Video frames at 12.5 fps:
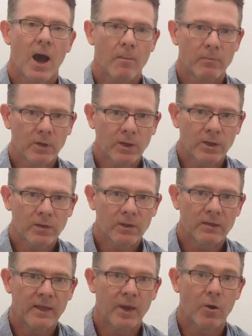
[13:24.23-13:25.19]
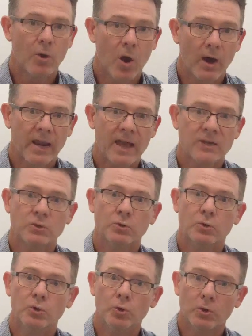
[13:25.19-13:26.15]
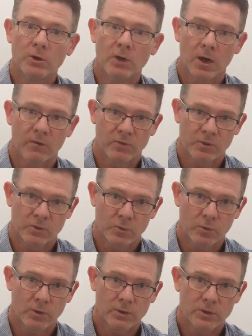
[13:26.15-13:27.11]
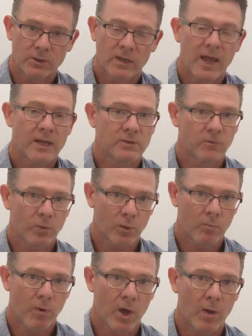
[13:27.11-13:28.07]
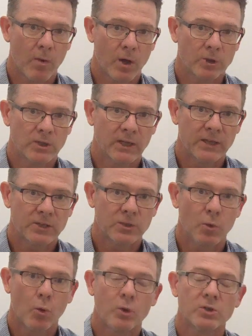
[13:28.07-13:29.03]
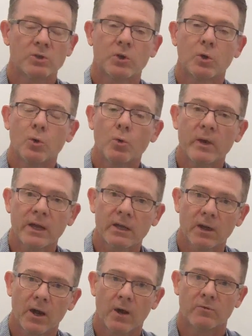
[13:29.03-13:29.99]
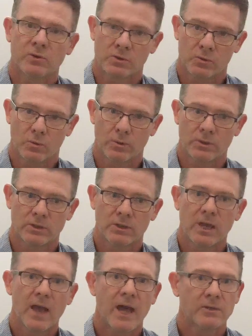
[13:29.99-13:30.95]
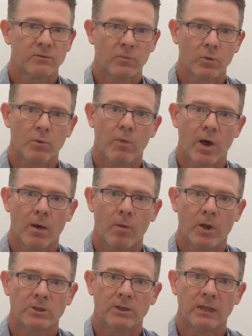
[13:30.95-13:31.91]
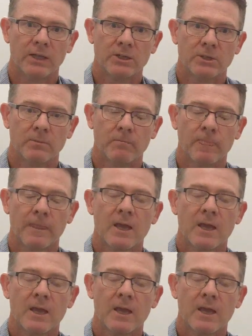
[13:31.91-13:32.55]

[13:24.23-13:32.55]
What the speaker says: I'm clear that they are not as good of a source as photobiomodulation or as quick of a source as photobiomodulation,